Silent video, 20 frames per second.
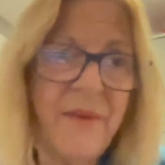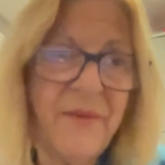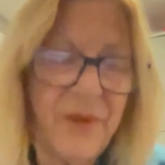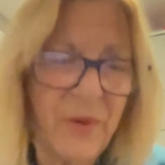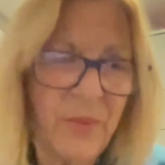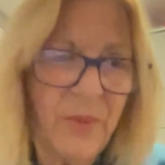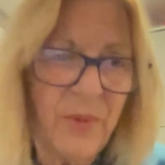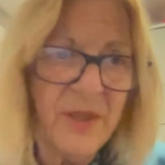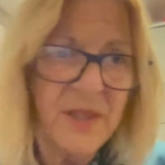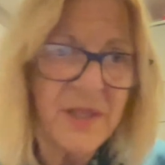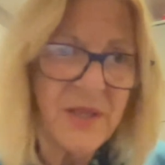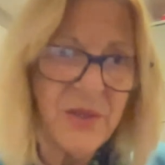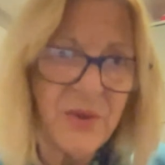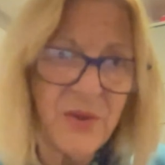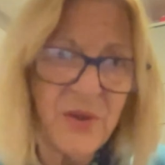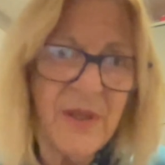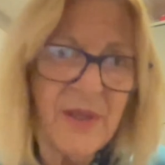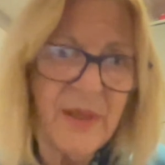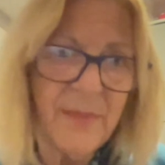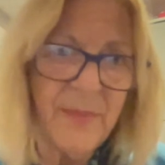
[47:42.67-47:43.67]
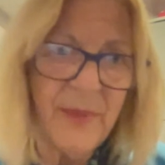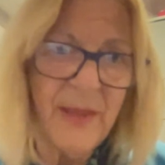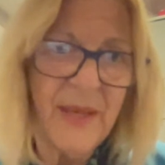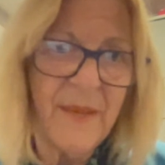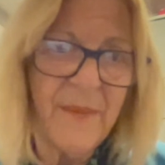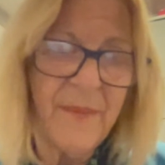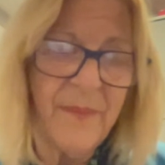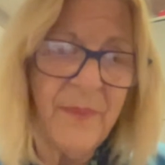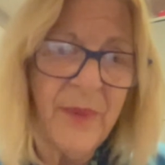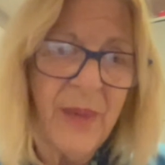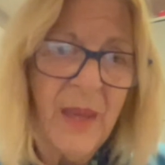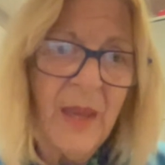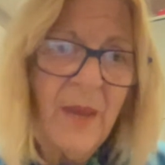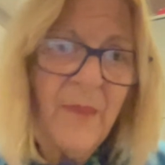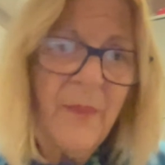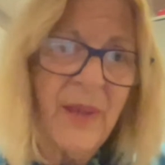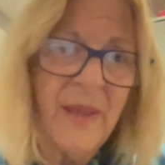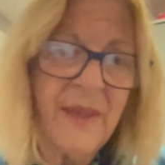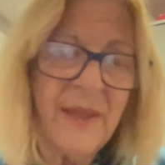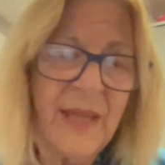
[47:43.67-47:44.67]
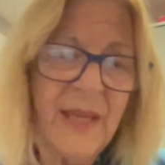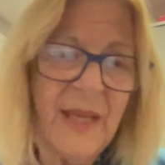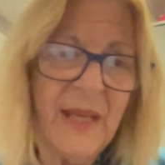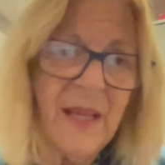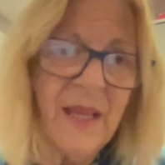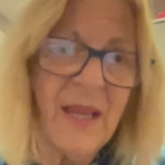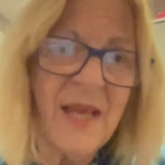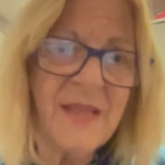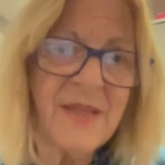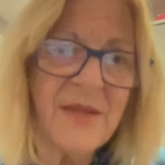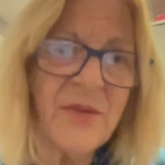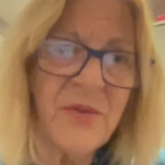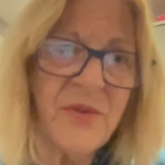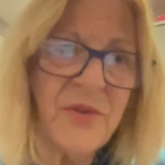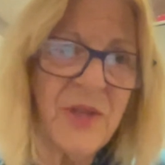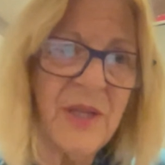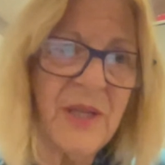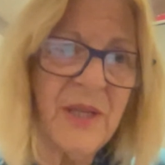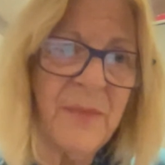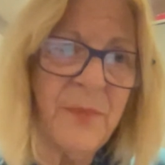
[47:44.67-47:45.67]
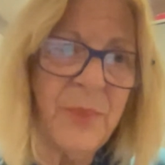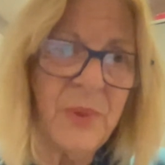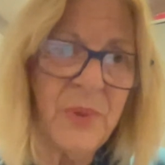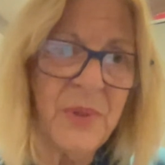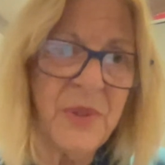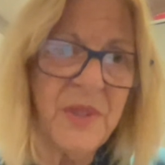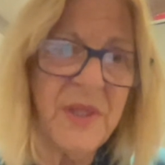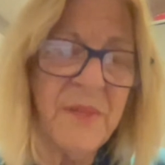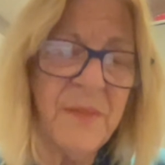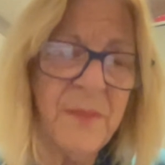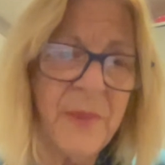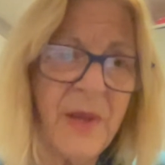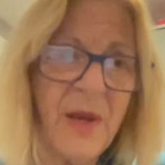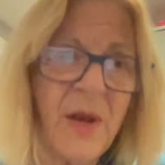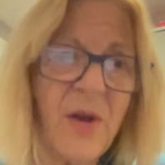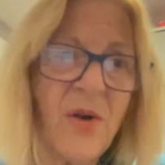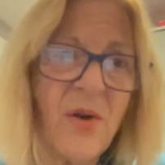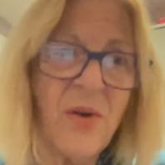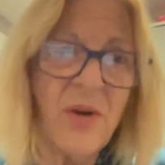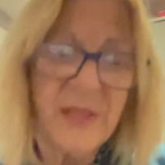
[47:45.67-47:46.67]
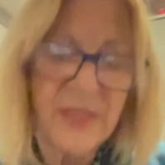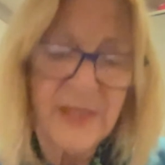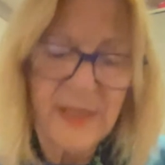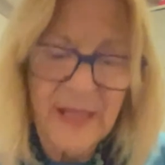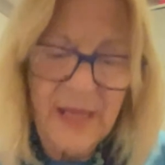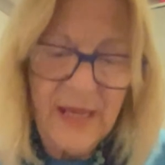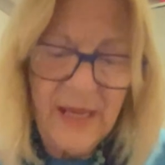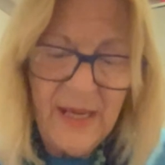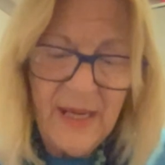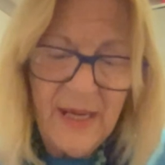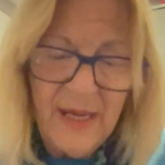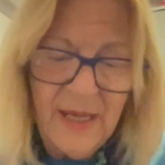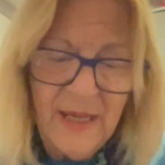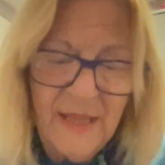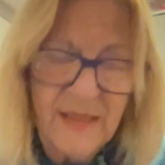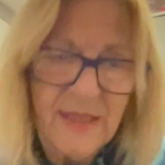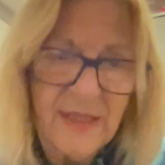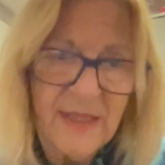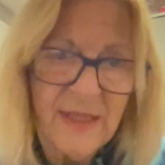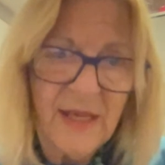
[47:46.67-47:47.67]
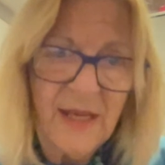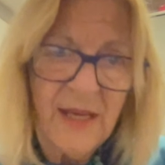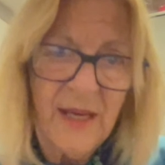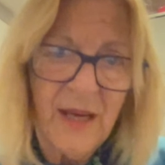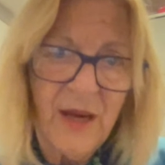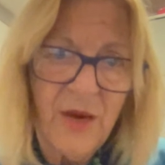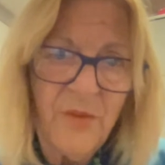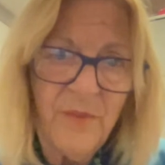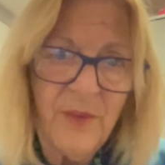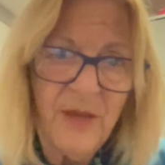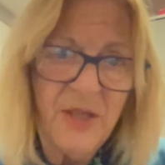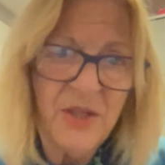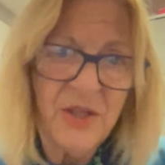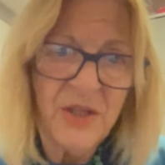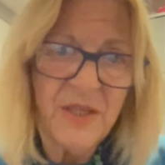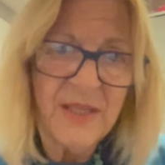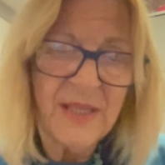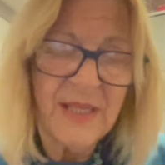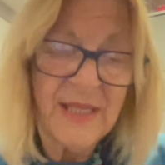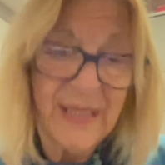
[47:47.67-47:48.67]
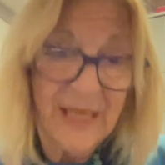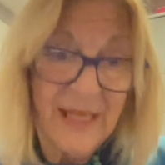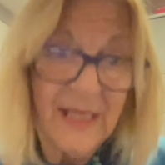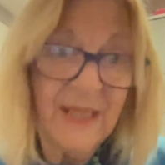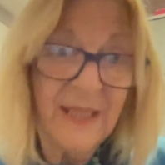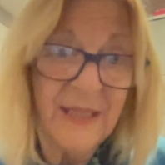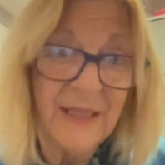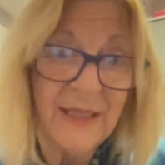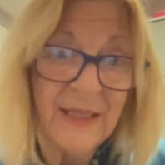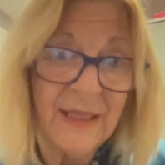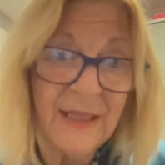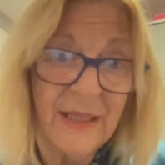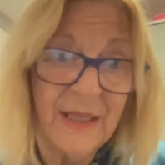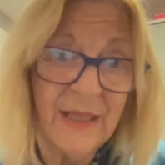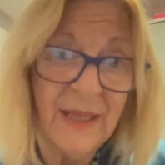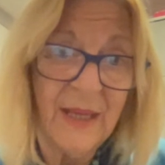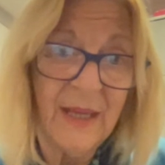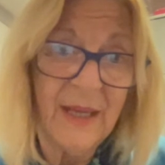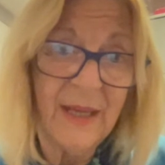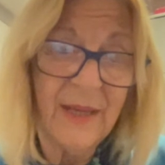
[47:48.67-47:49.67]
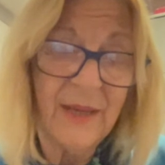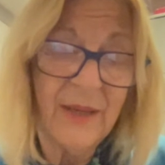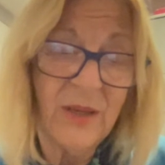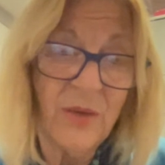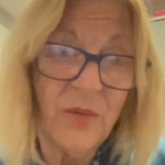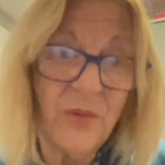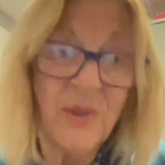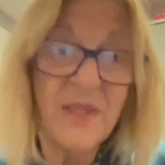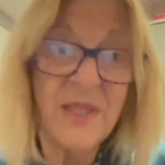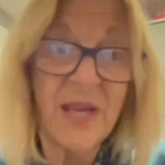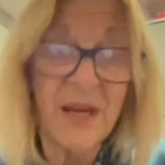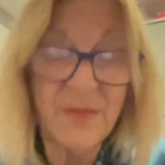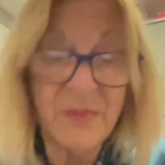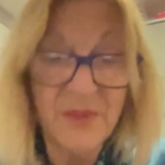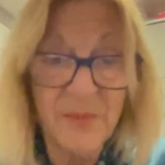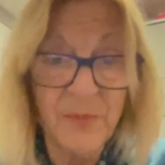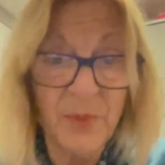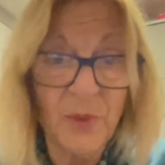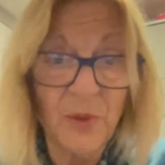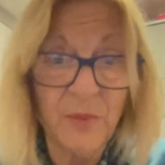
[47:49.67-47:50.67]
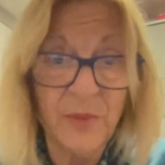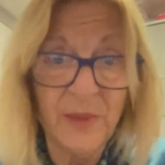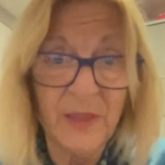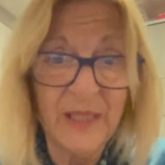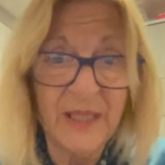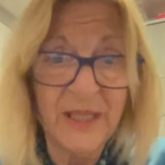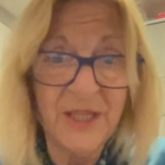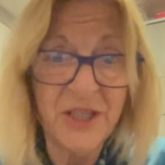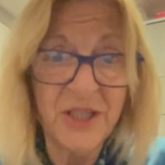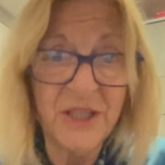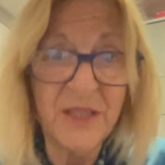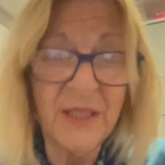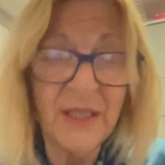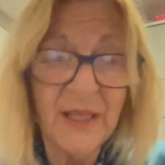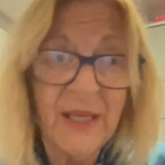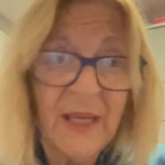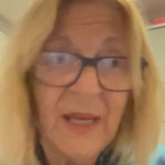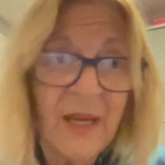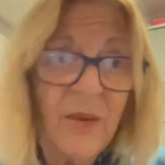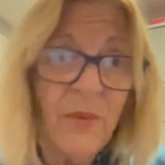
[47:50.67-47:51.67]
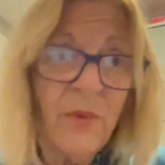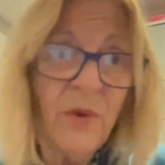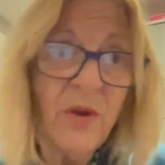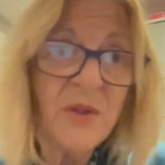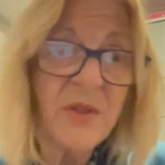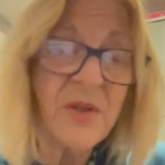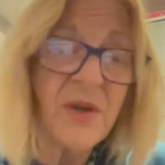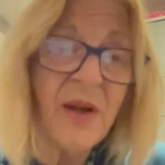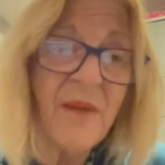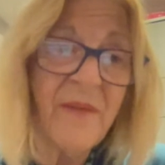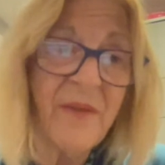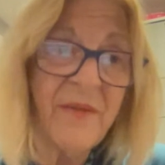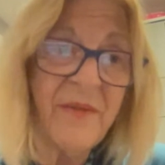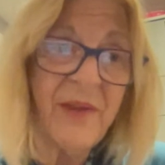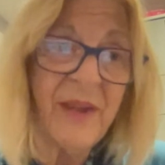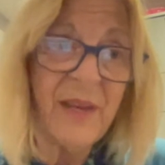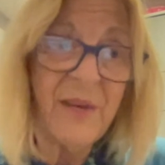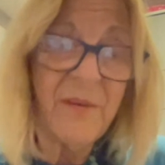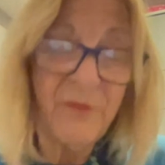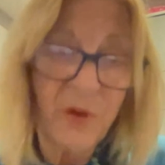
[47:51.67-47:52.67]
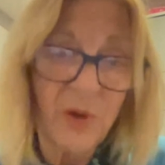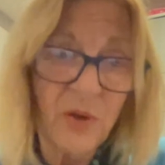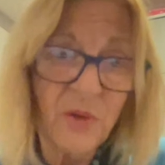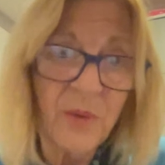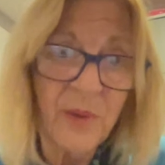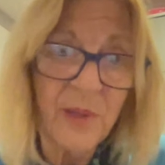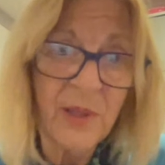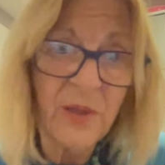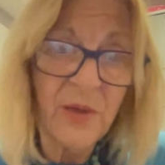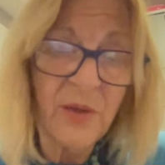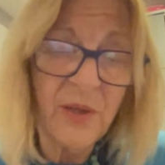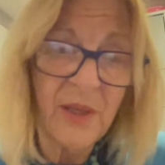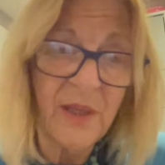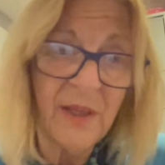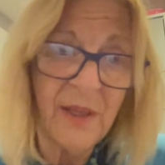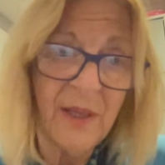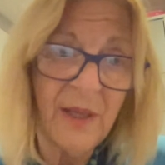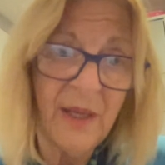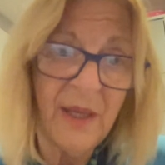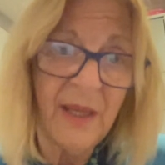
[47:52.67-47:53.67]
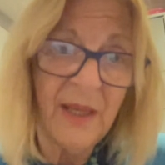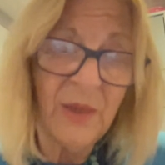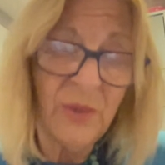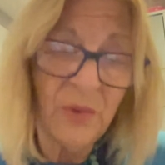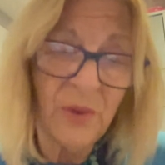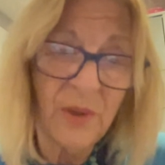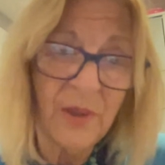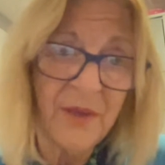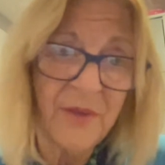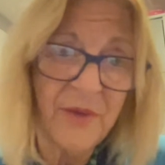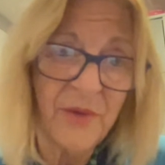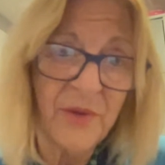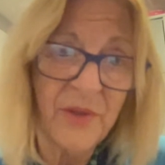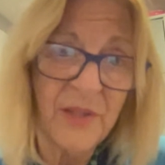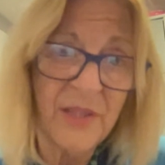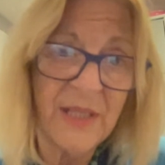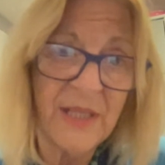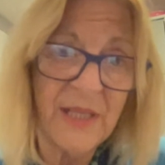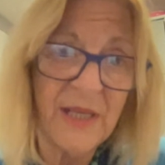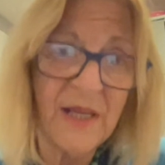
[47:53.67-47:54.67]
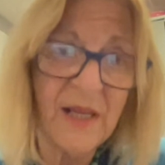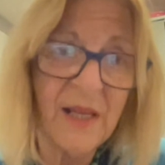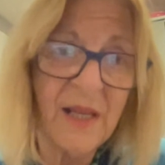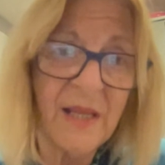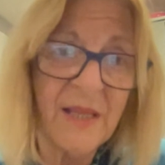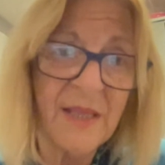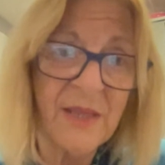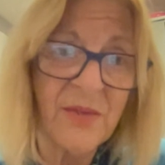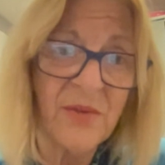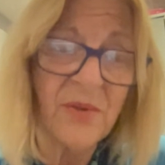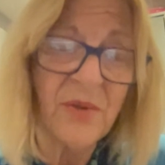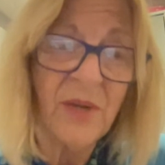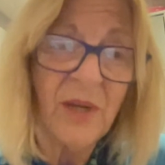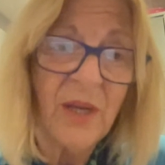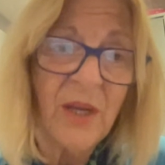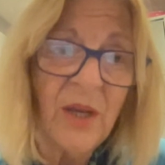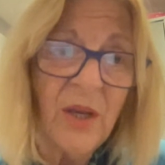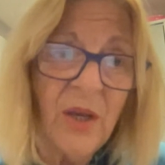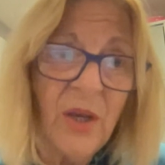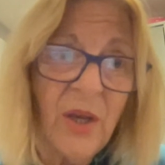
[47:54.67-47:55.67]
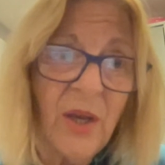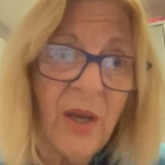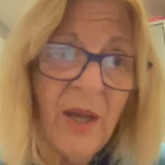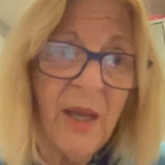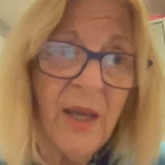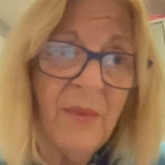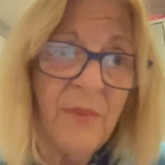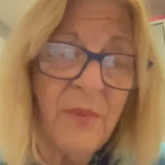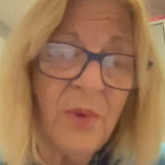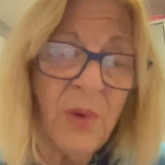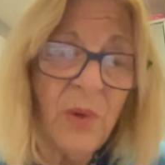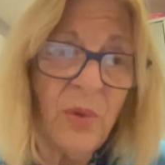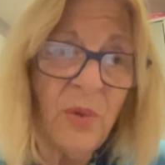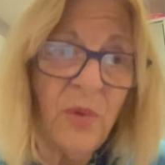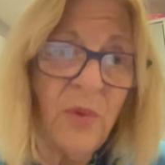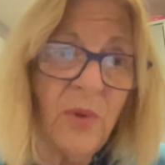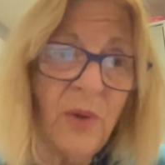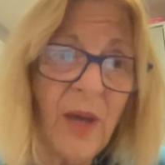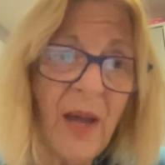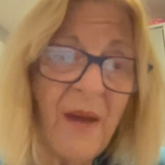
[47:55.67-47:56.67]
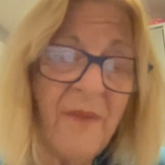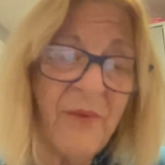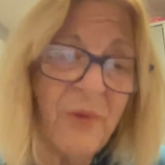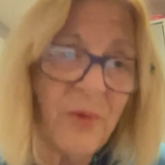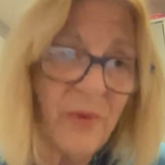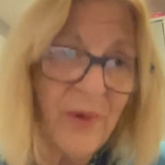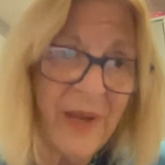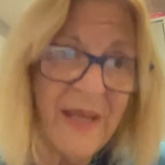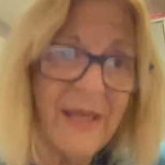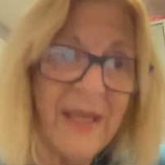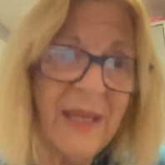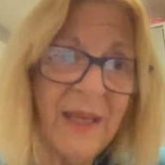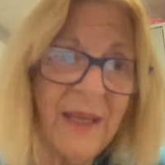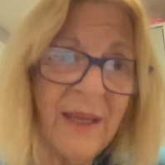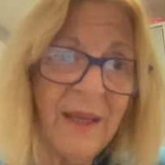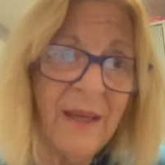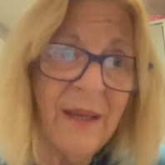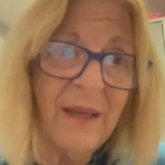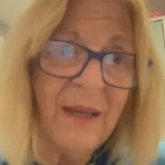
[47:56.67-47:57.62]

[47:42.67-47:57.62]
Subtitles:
everywhere's doing their bit, but I think Glasgow's really important because it's our major city, in terms of population. We also have a very forward-looking local authority in Glasgow, who have already,